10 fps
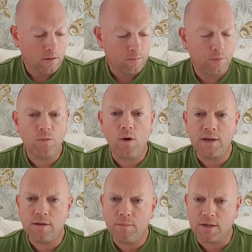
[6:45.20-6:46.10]
But why
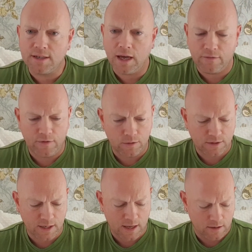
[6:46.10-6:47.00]
did McTat feel
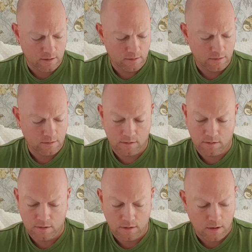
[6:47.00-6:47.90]
sad?
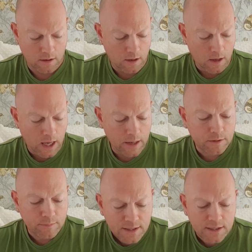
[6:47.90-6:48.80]
He
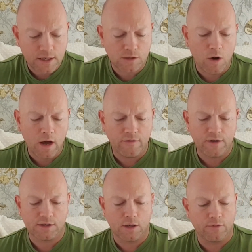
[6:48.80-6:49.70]
was missing his wife and
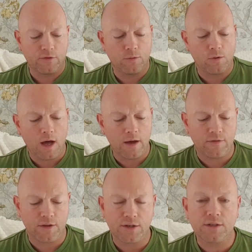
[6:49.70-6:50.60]
his comfortable life
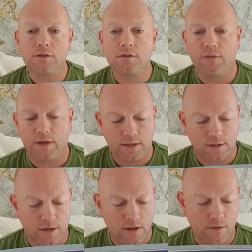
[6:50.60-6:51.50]
and the dozens of things
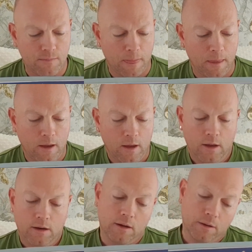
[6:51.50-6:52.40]
to do,
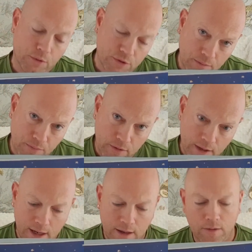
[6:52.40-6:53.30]
like washing
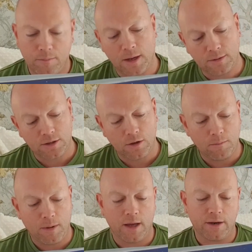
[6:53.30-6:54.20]
Prunella and pouncing on
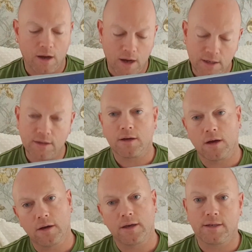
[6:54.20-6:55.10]
Pat and hiding the
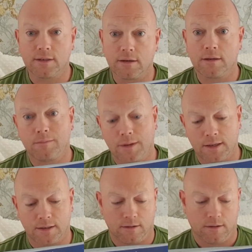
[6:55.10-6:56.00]
car keys under the
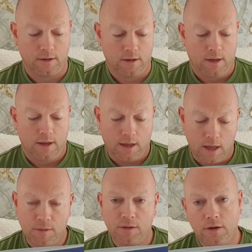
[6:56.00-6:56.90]
mat,
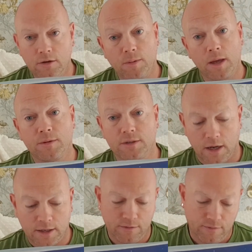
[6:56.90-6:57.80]
keeping the newspapers
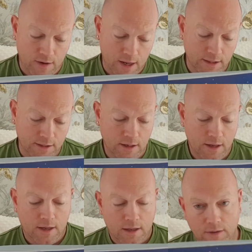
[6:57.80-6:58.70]
nice and flat,
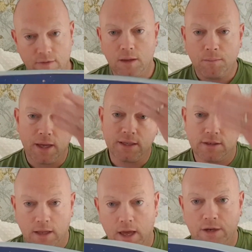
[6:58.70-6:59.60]
giving the pens
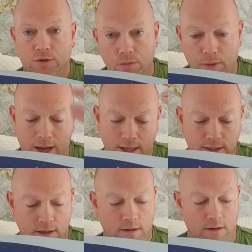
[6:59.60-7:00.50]
an occasional bat.